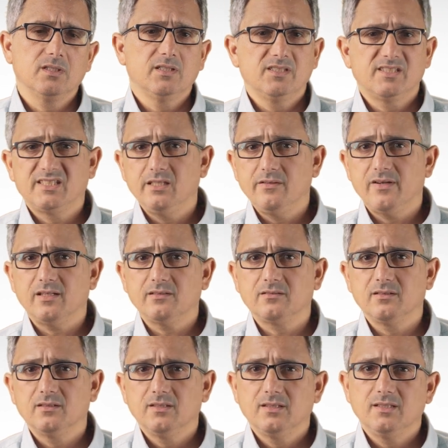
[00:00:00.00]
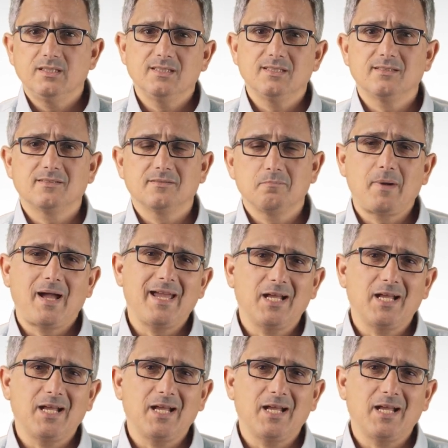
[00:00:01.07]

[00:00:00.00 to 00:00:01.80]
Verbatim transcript: CVAT is my